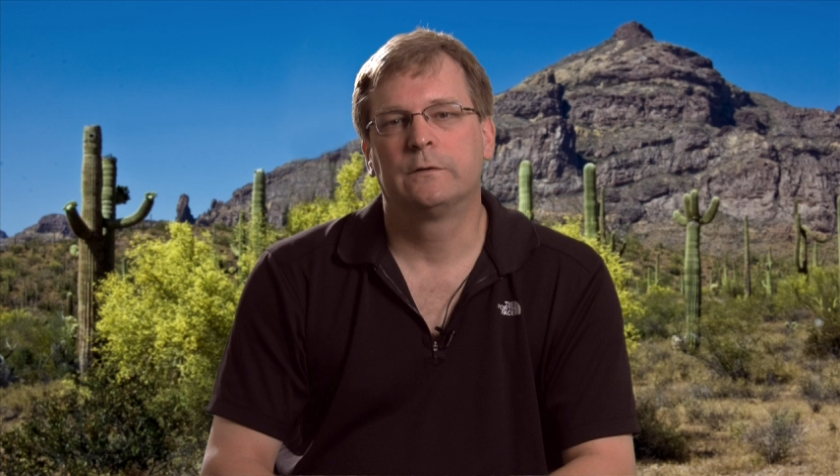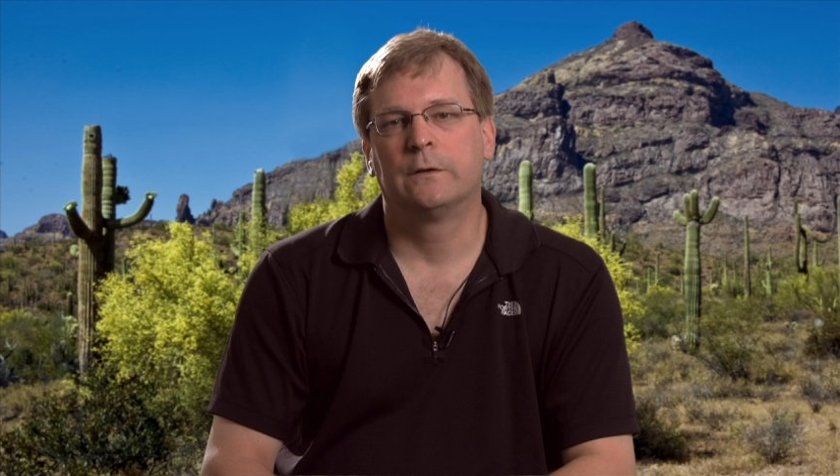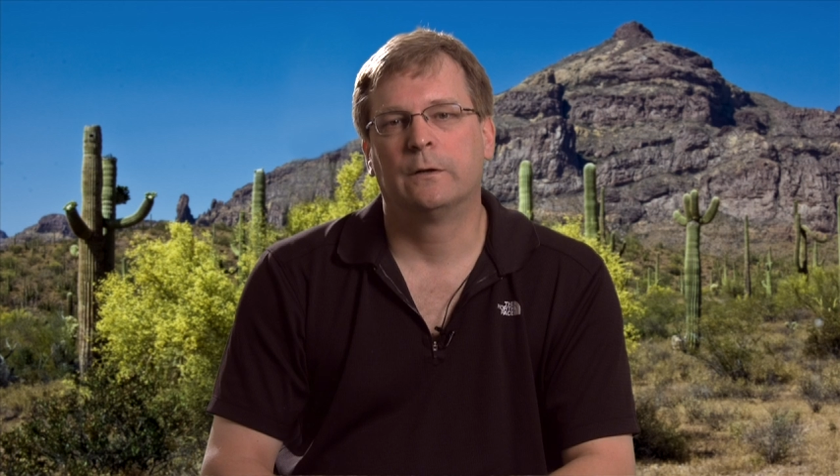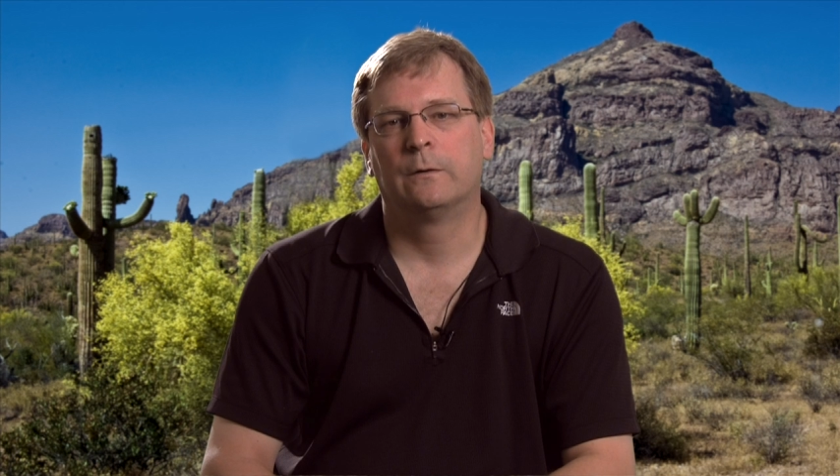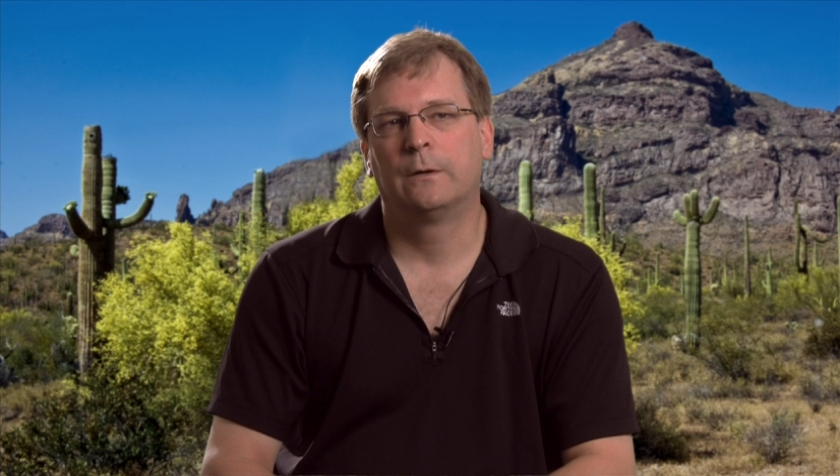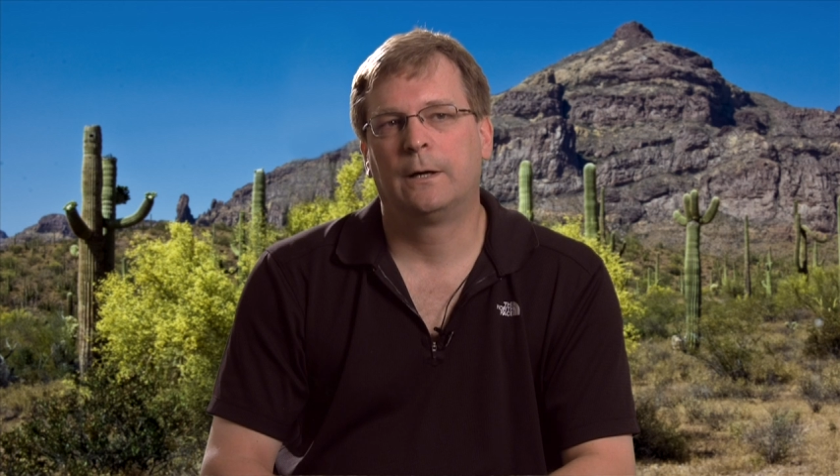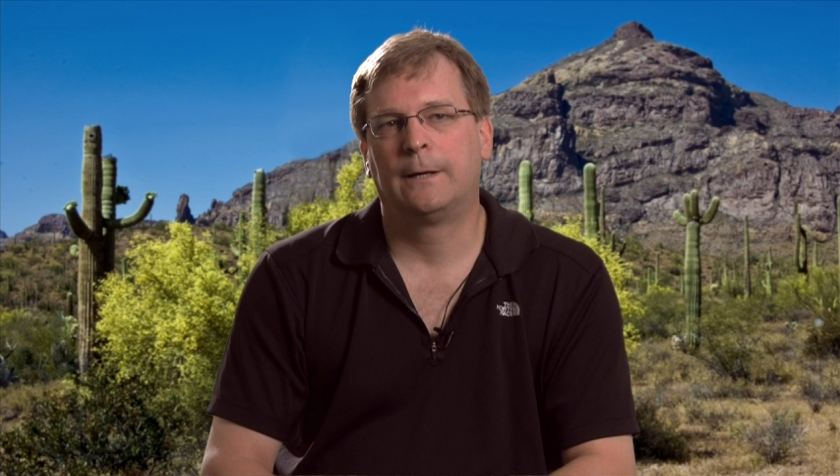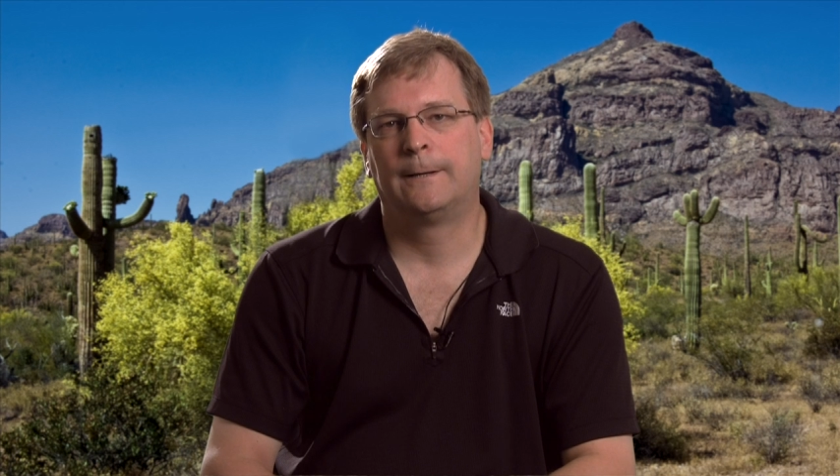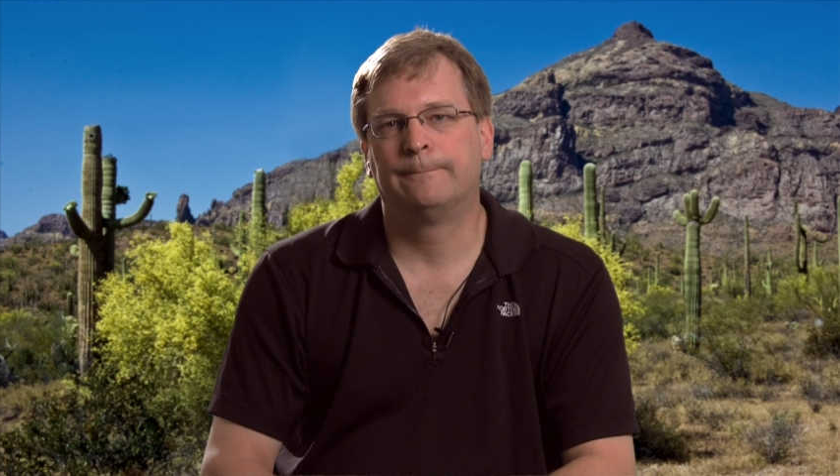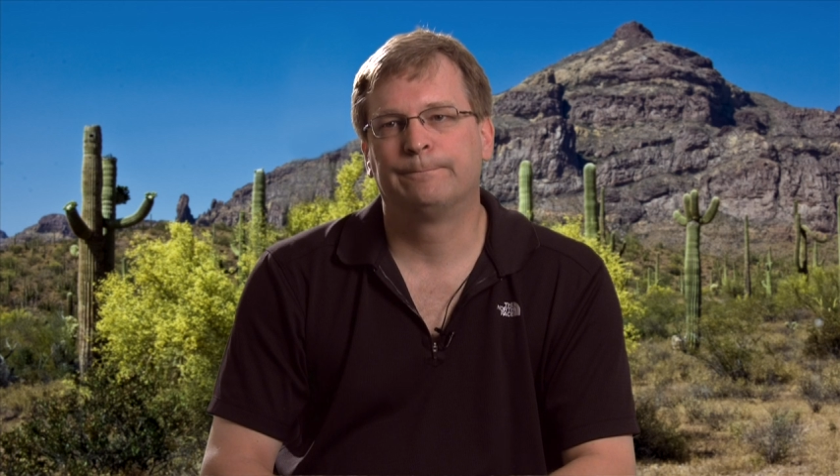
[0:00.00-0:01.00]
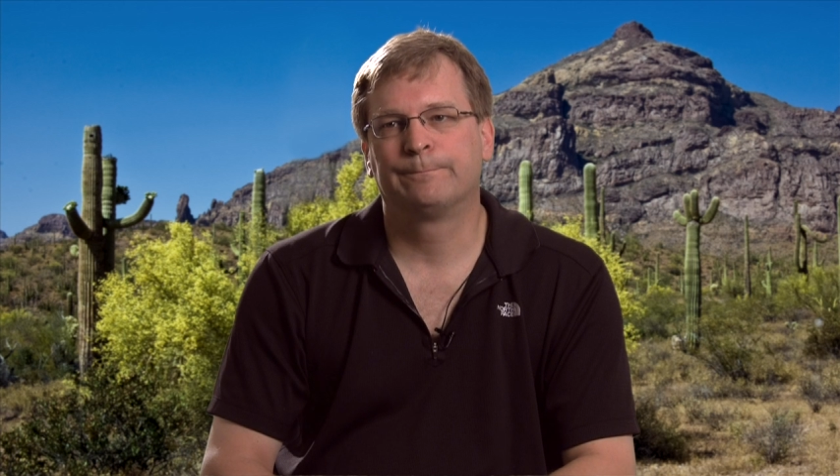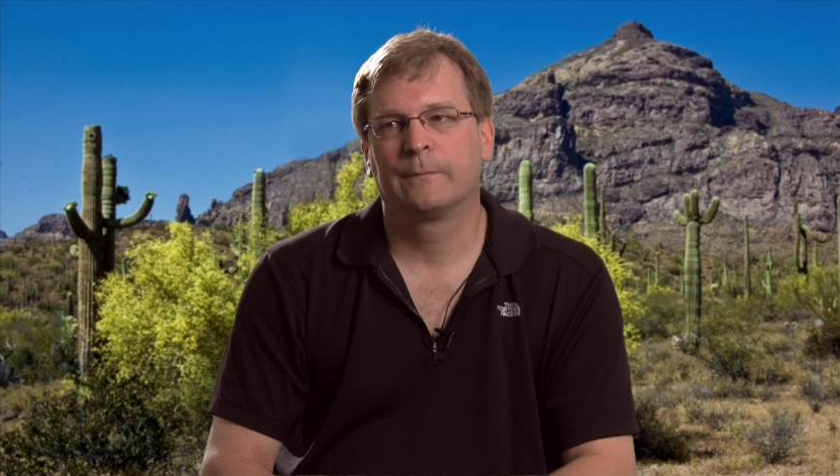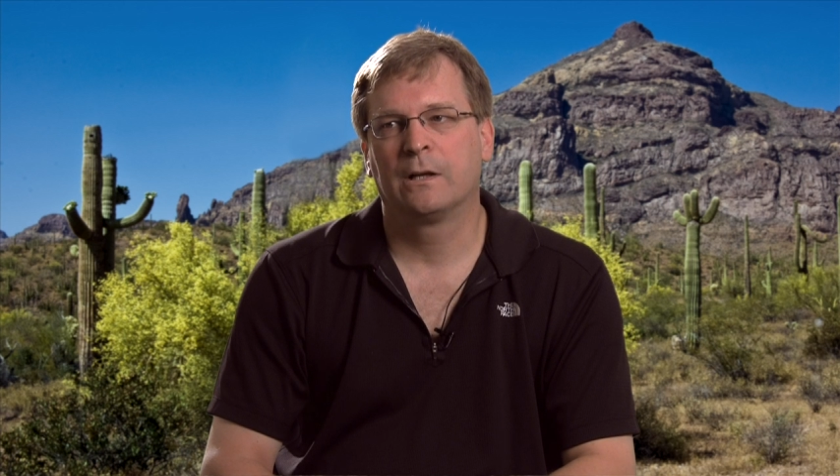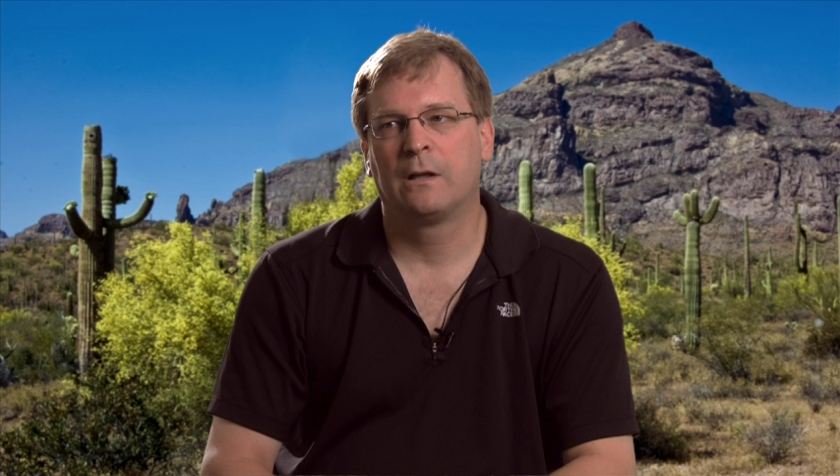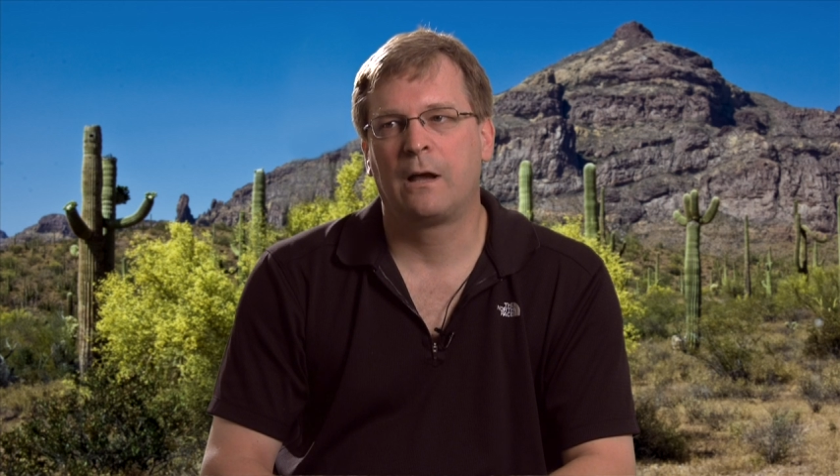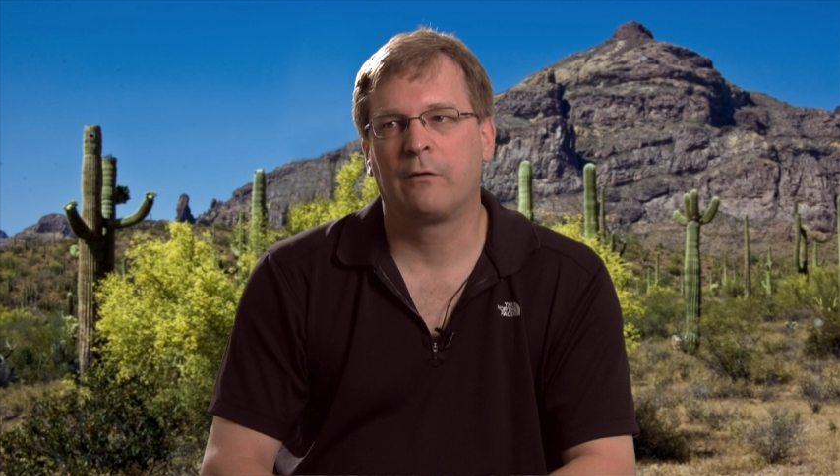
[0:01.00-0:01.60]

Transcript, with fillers: So um, a